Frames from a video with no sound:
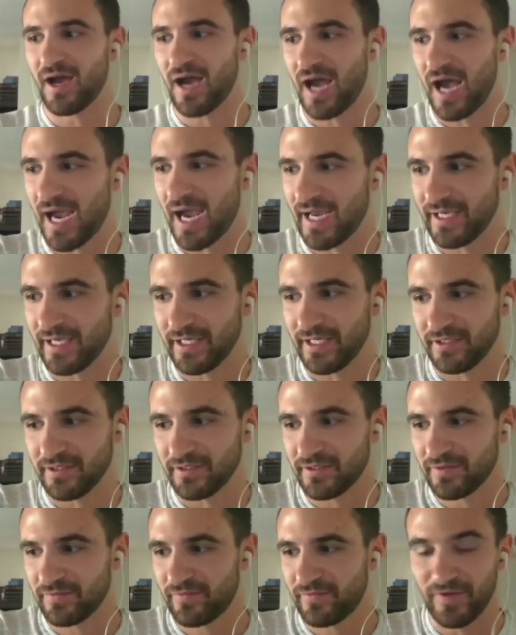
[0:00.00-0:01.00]

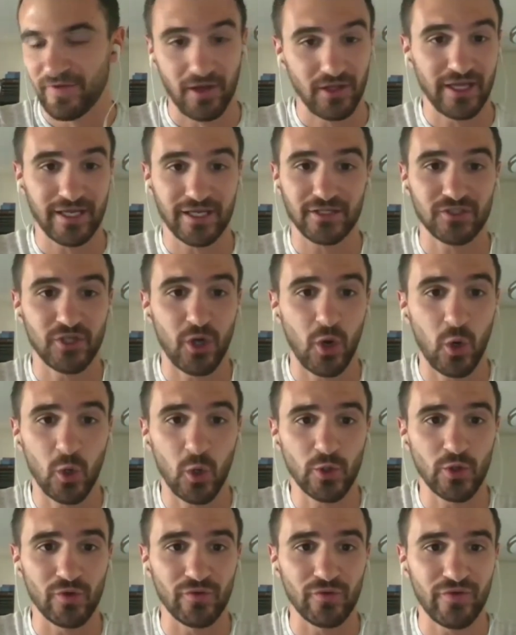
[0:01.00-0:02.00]
I felt like a
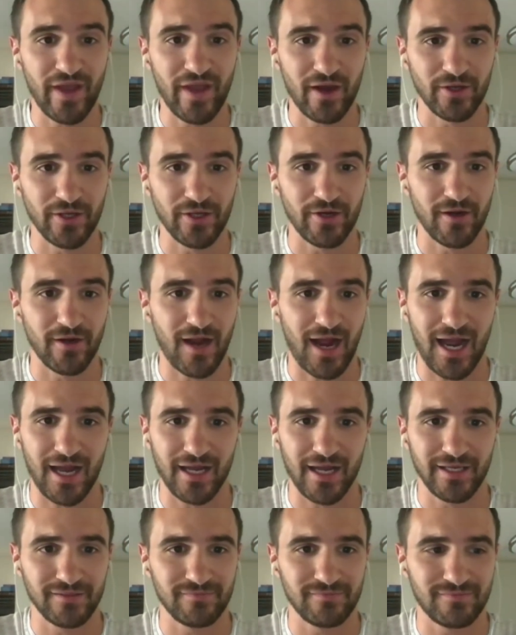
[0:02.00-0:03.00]
total failure.
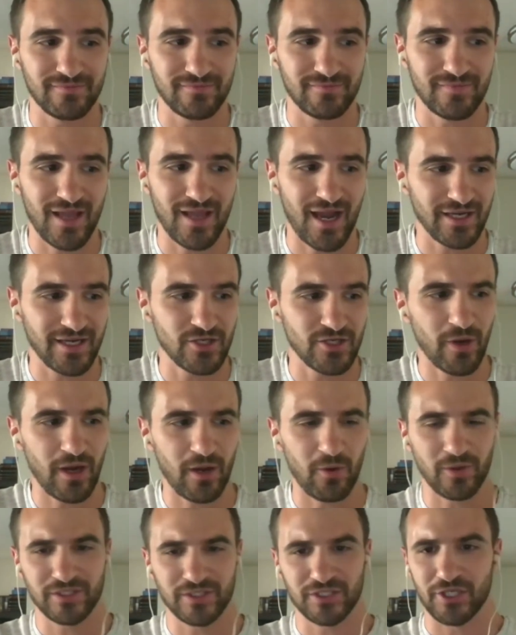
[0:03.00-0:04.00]
I knew
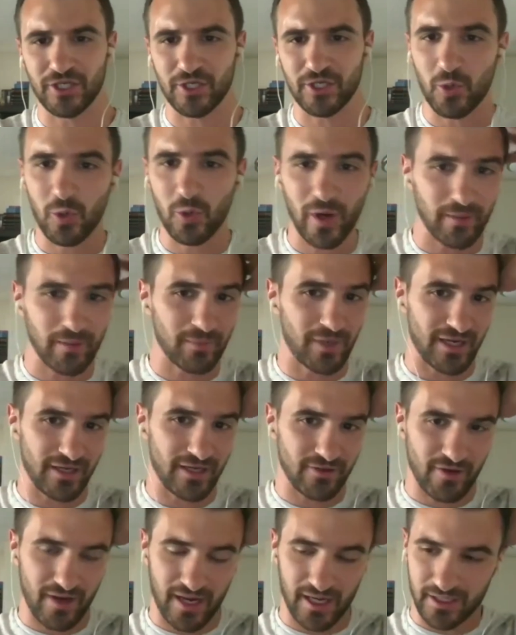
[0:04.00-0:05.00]
I wasn't going to quit, but I
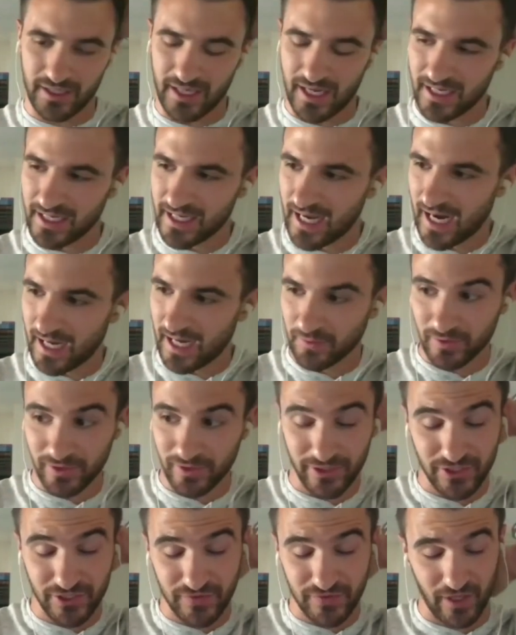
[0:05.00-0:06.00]
didn't know how. I
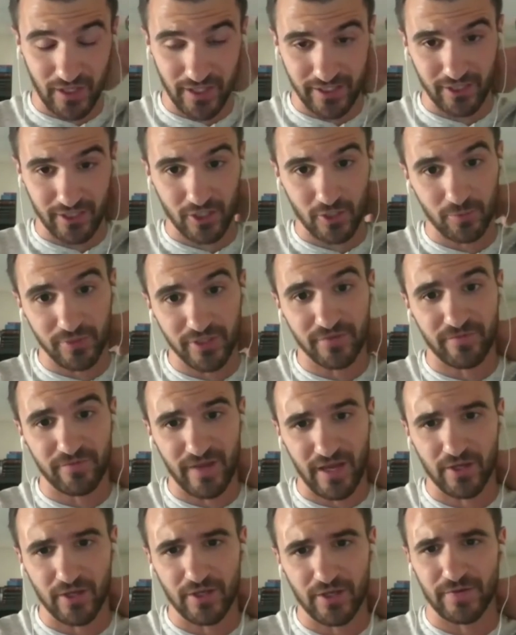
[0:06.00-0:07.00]
really just felt like a complete
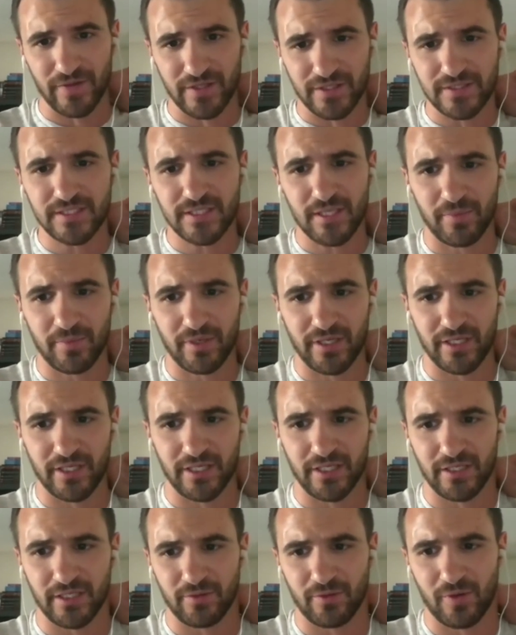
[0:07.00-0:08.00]
failure. And then
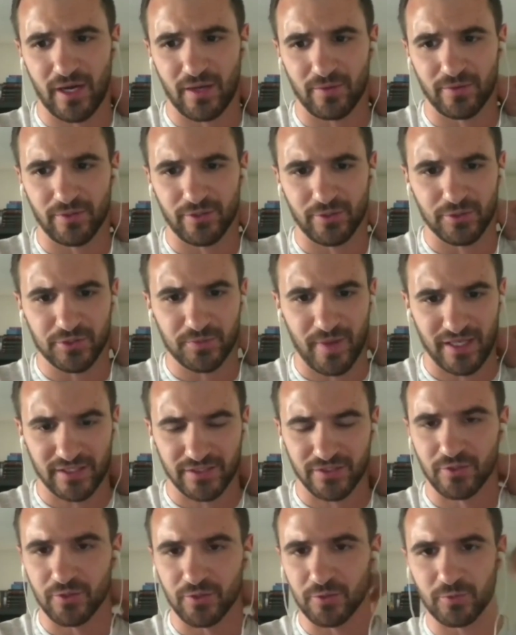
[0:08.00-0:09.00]
somebody who I really
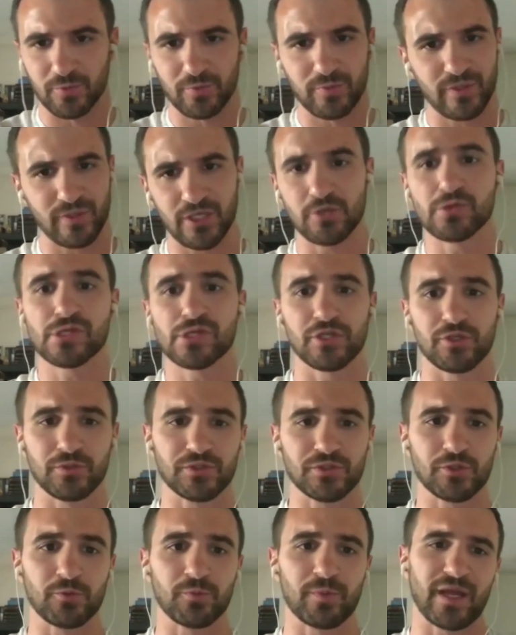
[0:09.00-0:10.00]
respected, who he used to do
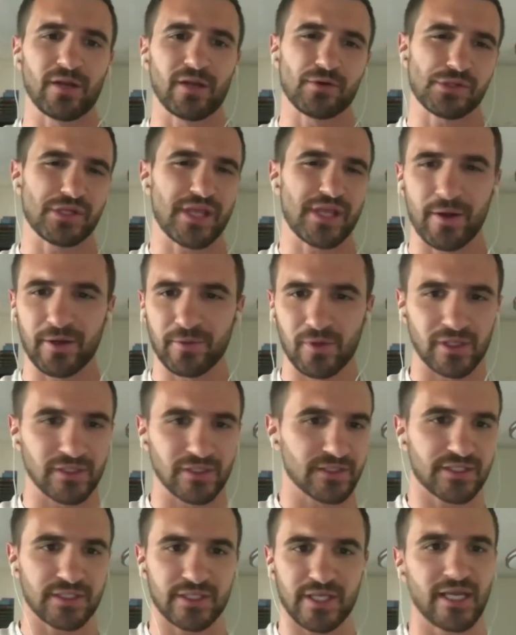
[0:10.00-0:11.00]
student painters, now he
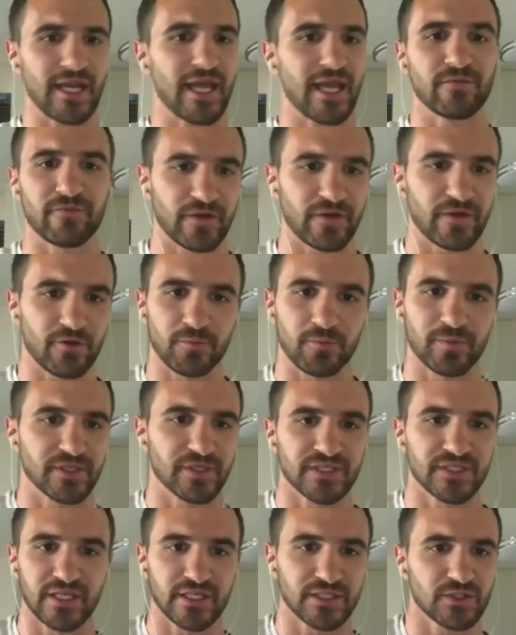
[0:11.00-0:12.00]
runs an 8-figure
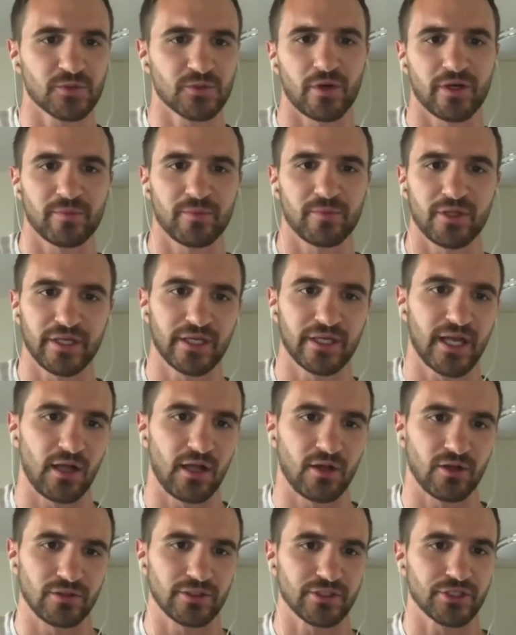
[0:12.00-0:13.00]
business, $20 million
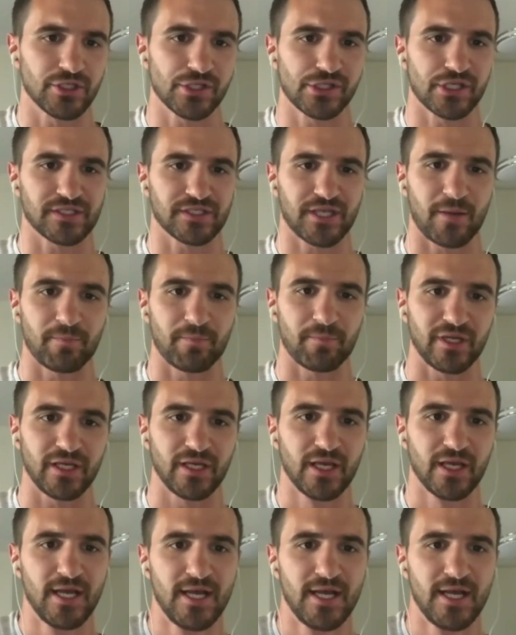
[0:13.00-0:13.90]
logistics company.